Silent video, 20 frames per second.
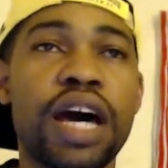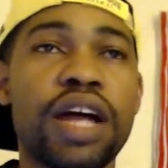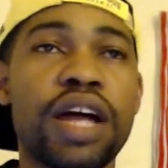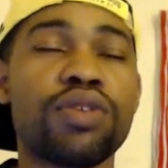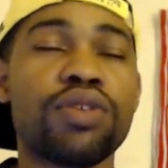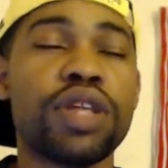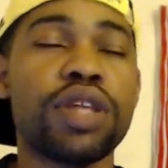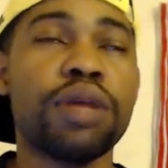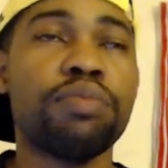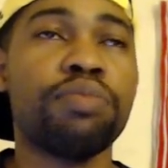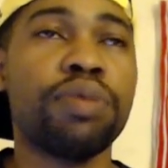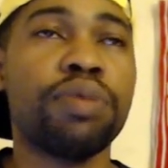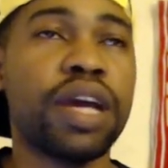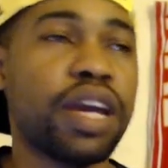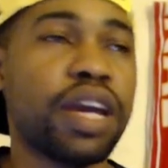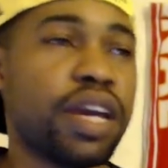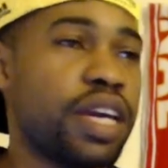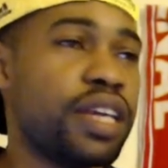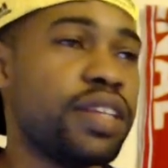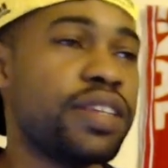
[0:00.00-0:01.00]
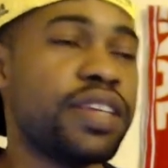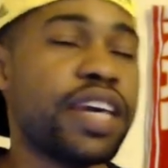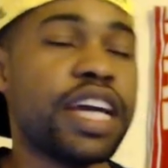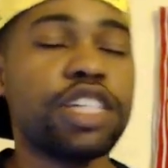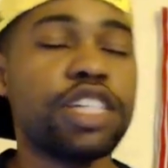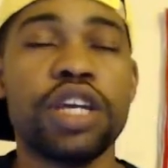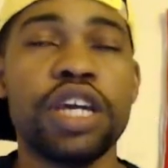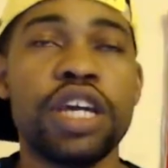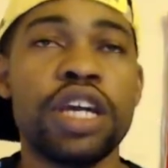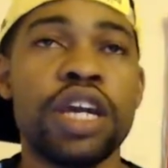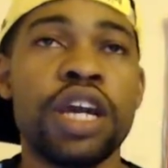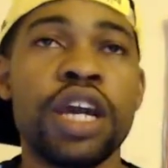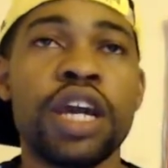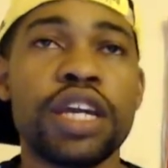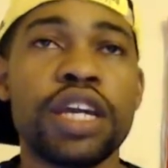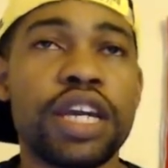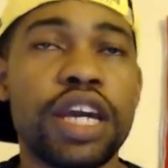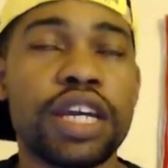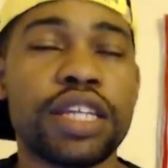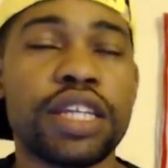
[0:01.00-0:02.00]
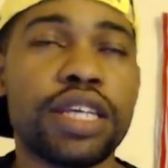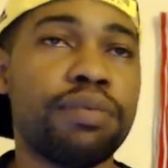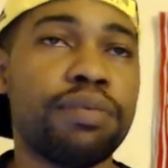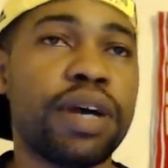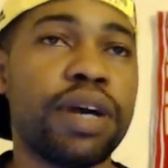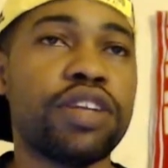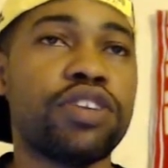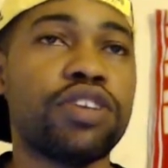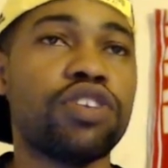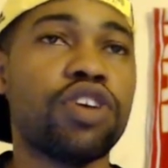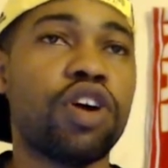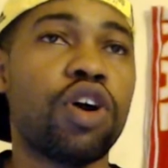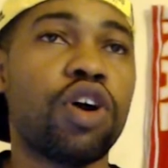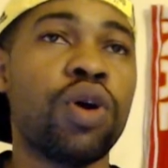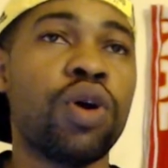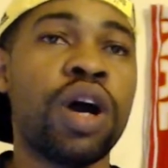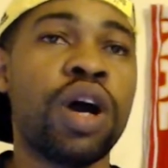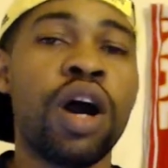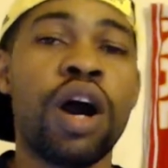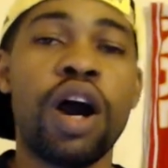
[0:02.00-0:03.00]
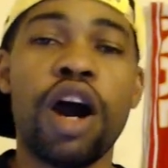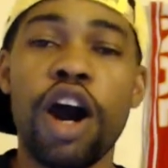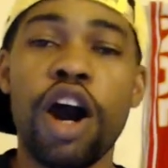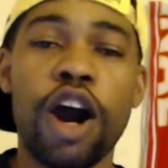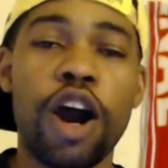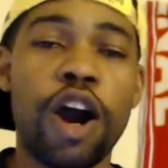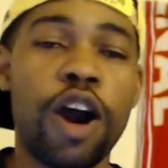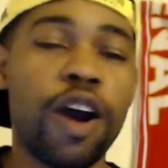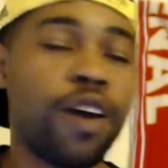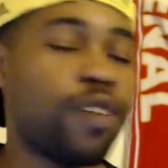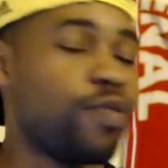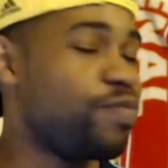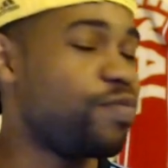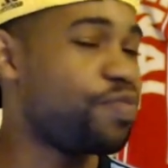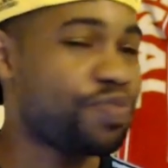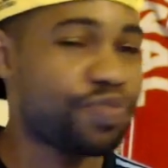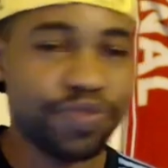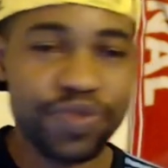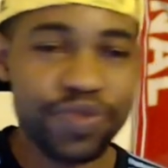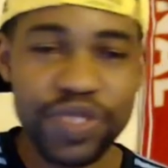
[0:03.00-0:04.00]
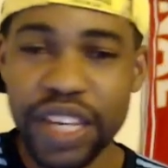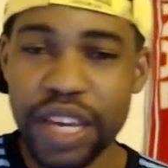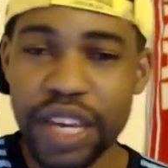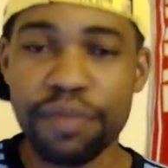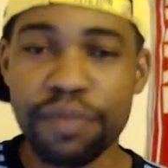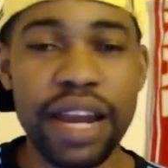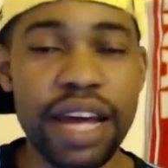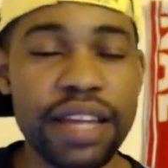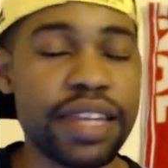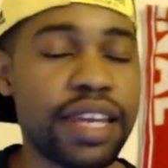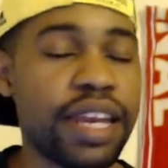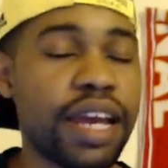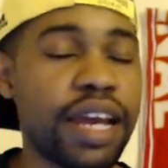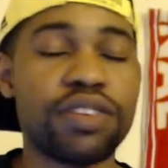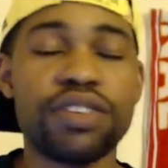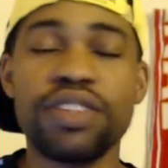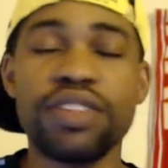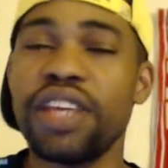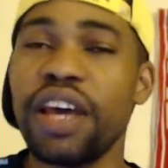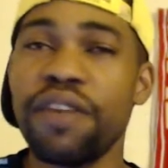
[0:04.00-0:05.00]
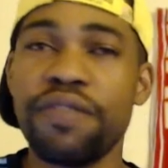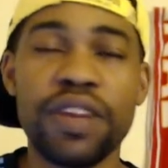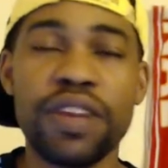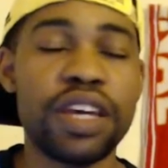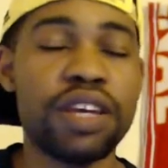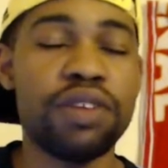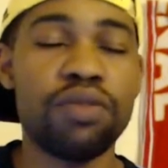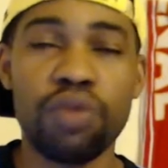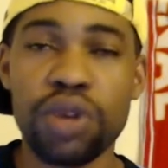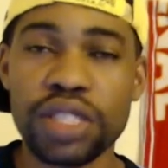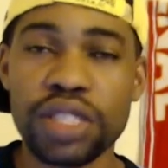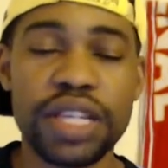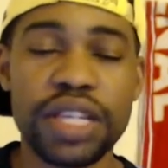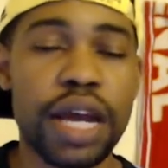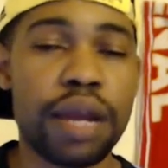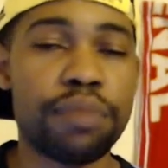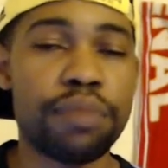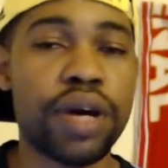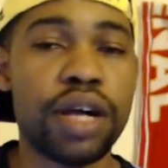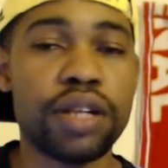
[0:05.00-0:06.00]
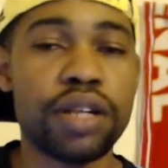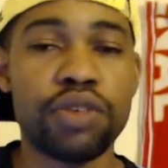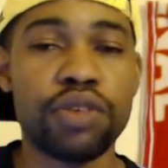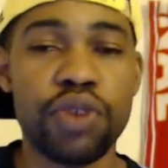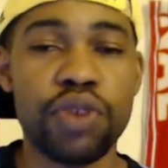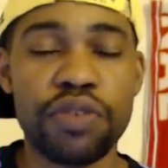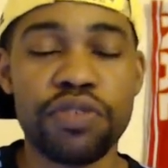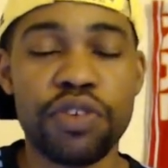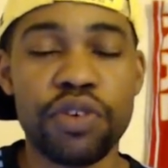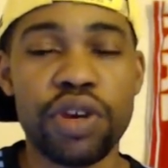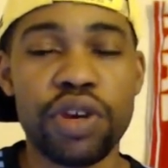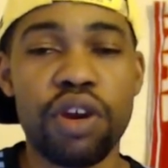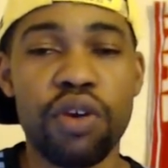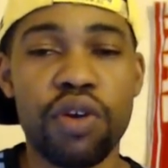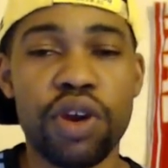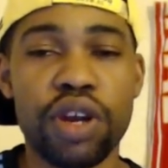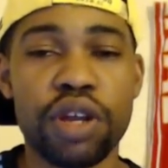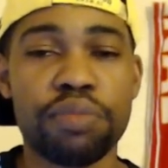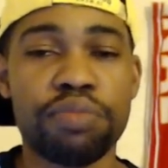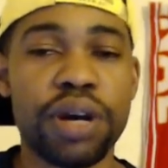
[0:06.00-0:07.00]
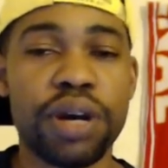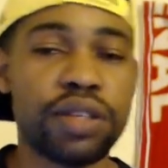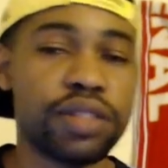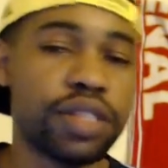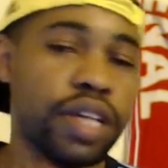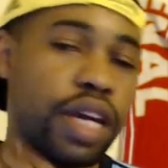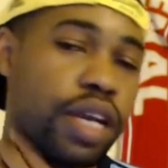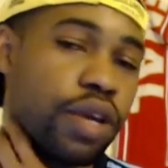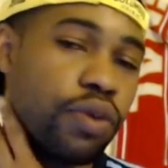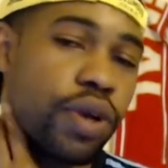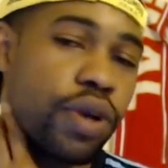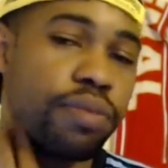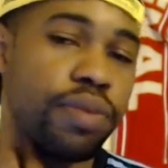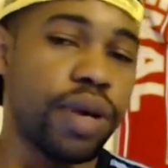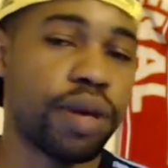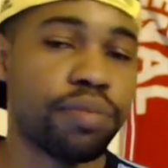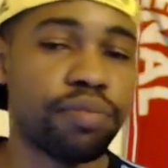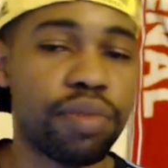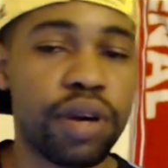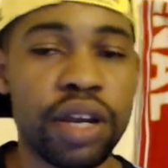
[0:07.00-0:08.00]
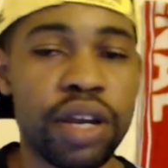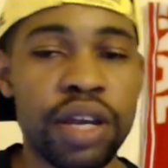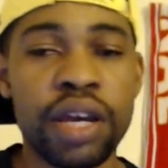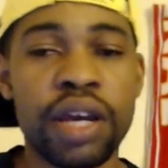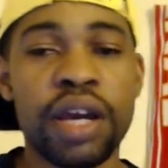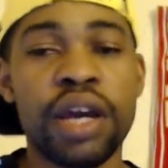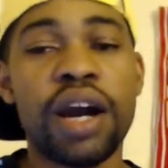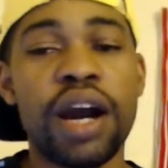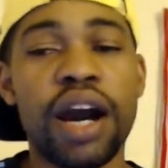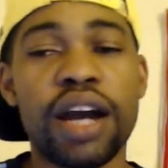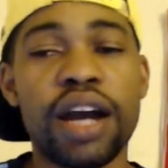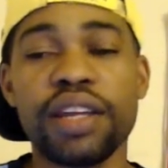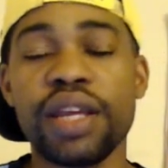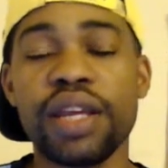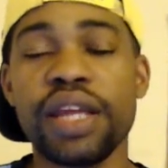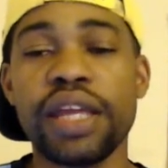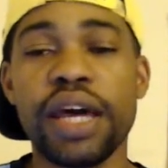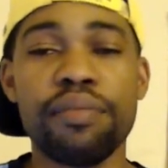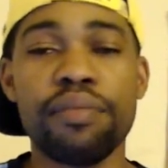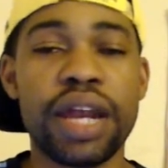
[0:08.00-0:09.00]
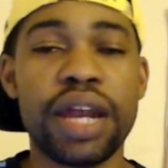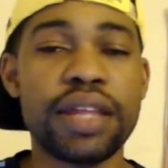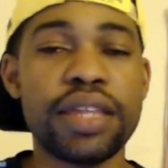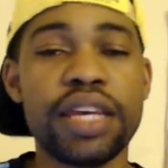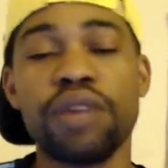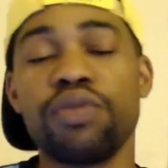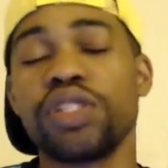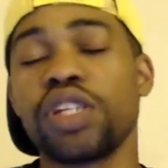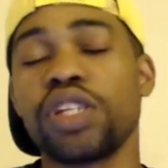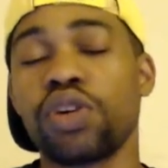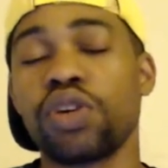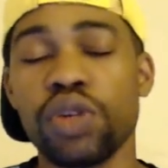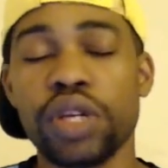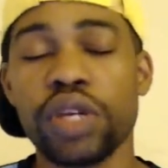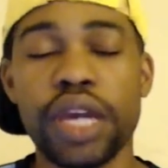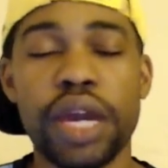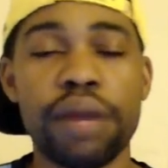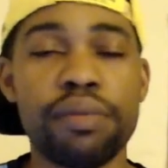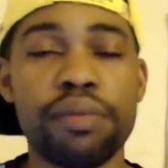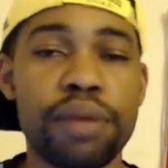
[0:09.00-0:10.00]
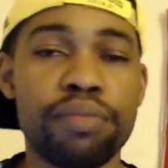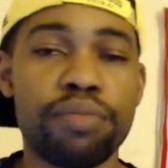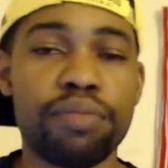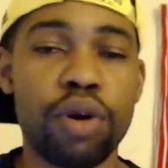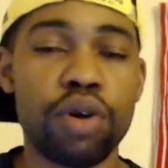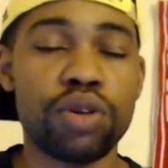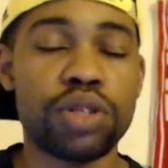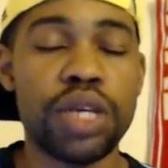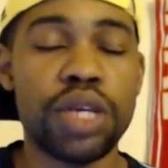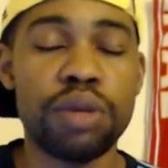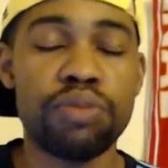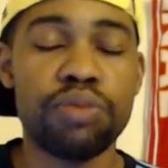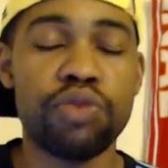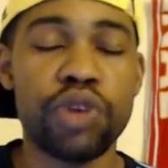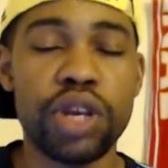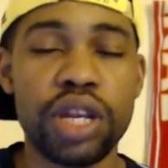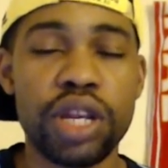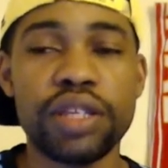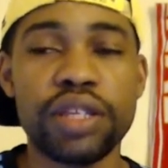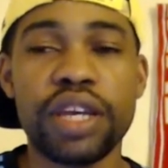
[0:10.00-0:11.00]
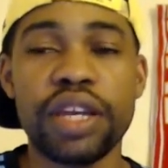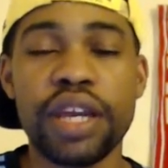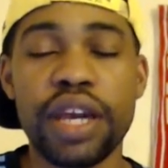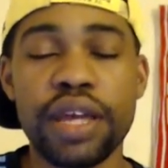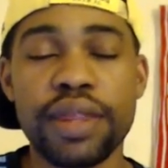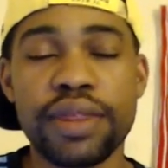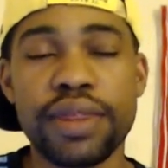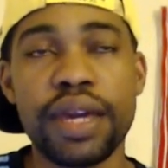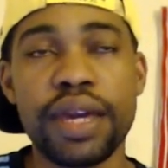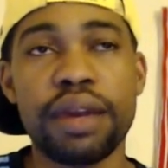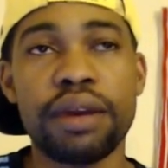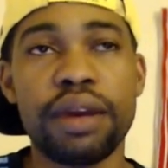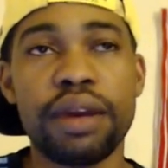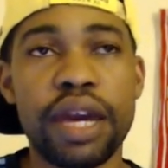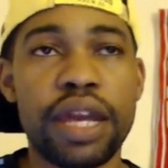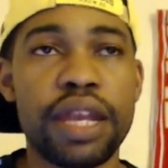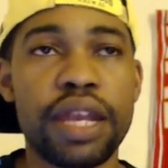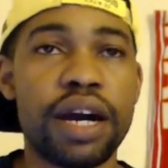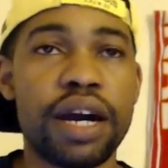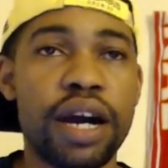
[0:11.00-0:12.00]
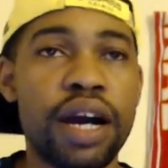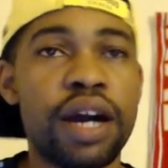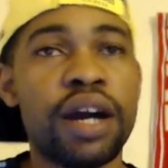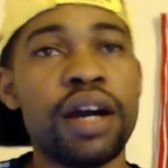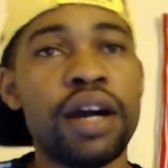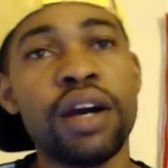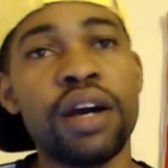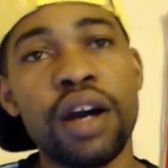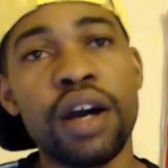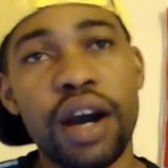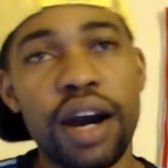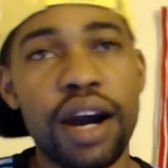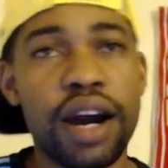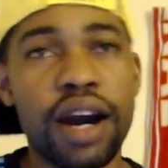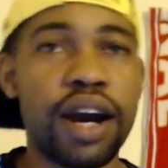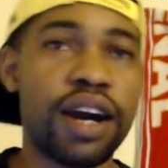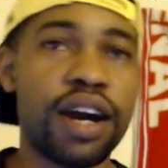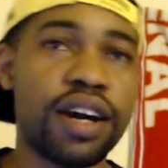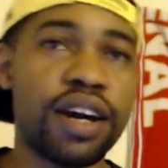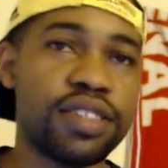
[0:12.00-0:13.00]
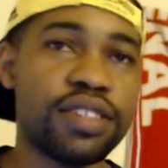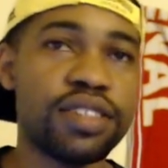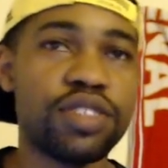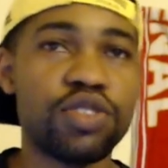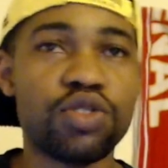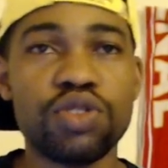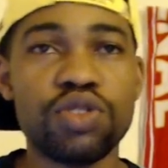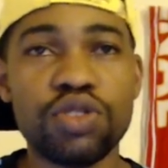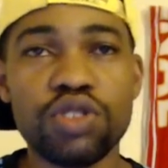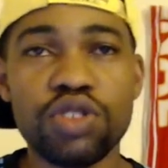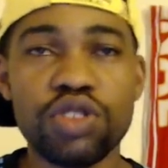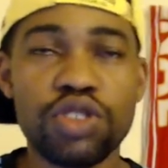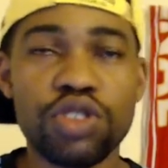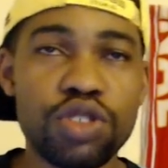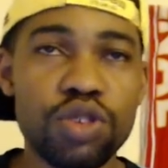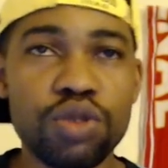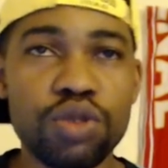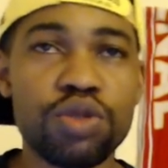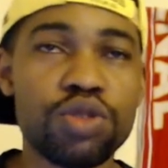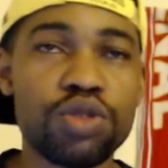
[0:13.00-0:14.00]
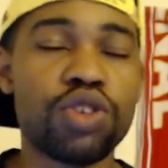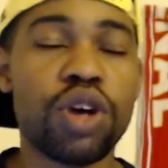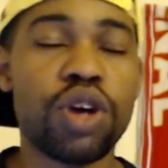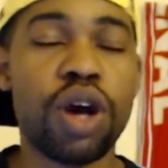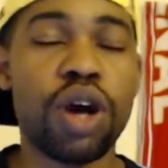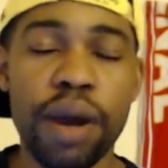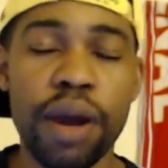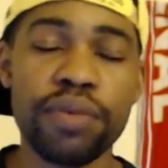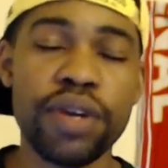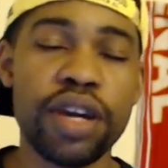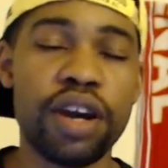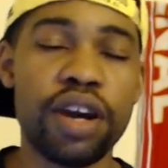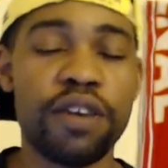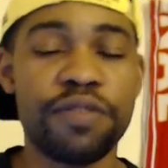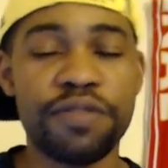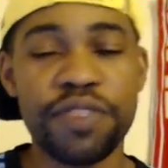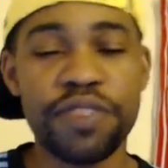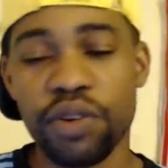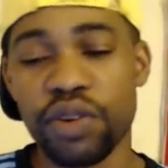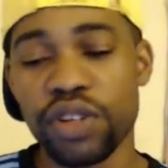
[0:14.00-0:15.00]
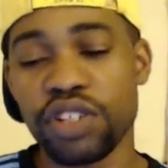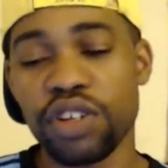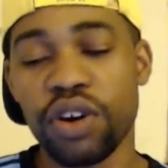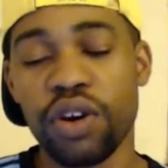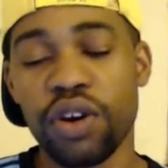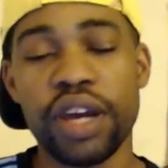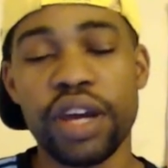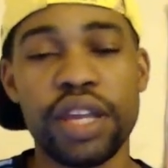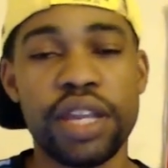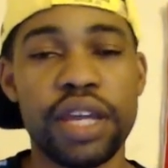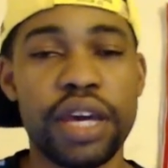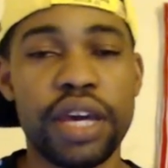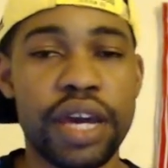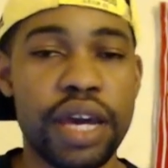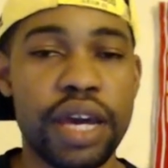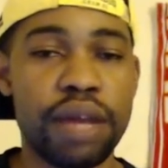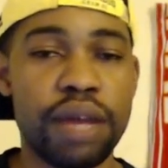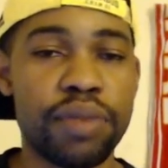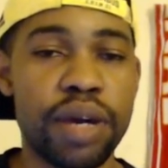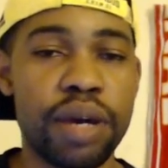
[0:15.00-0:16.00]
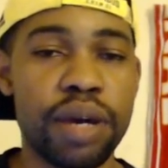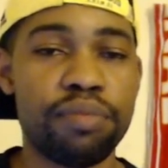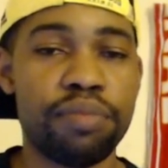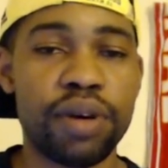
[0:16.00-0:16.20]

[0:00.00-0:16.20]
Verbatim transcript: I don't think the player intentionally kicked him, man. So, um, yeah, man, I think that's definitely was not a penalty. Referee awarded a penalty anyway, man. But other than that, man, I think it was a good game, man. Both team really did their thing, and uh, uh, two two draw, probably a fair result in the hand, man.